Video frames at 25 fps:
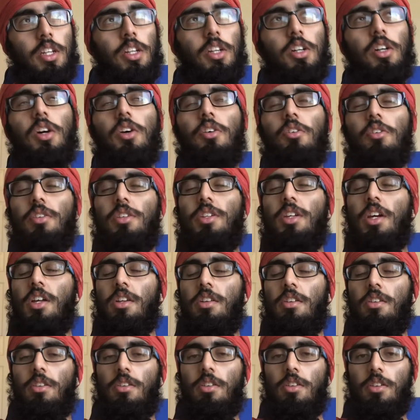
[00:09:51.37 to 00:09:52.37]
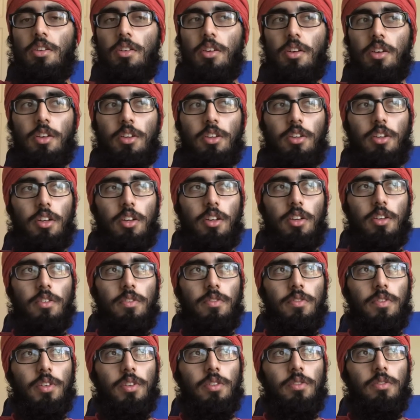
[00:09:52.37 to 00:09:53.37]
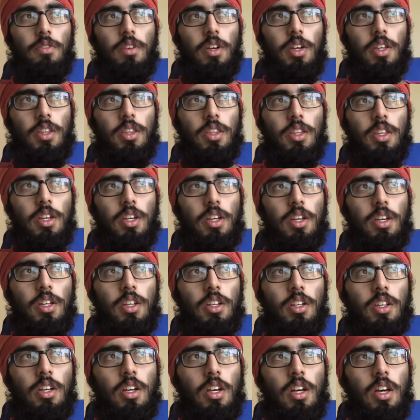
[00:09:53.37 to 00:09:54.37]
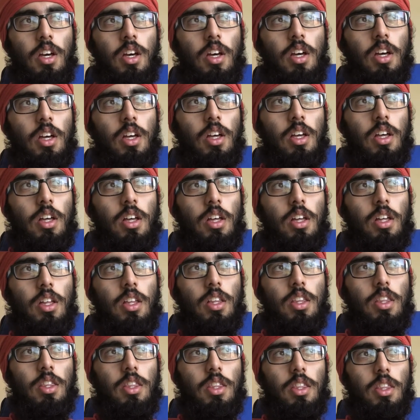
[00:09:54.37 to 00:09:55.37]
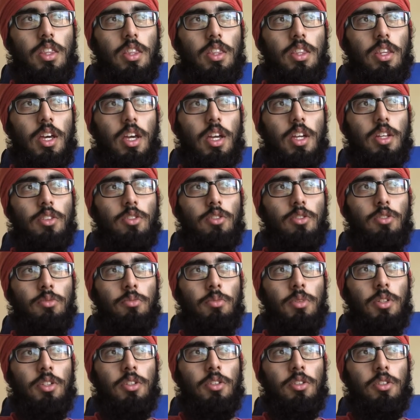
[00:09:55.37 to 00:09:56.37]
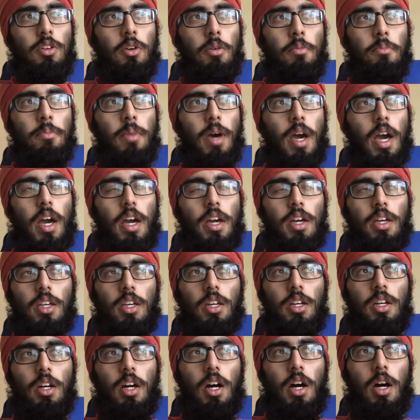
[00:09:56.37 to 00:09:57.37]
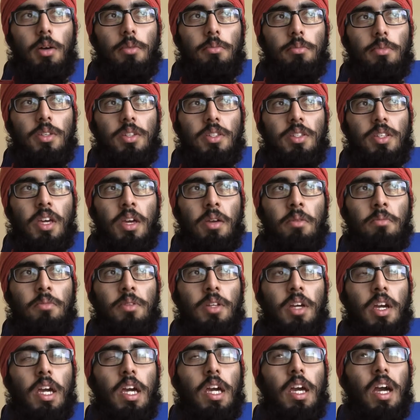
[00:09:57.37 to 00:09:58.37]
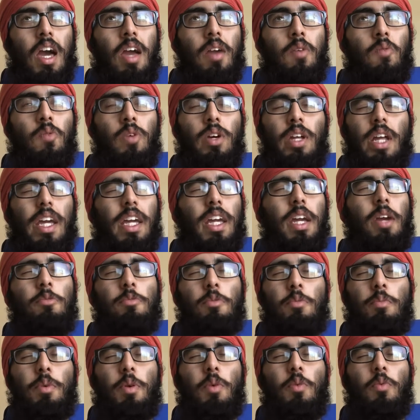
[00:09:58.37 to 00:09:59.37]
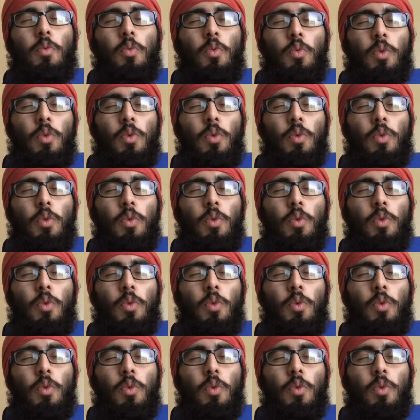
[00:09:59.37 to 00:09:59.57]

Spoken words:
go attend an interview, and then they told me to come back the same day. I can't remember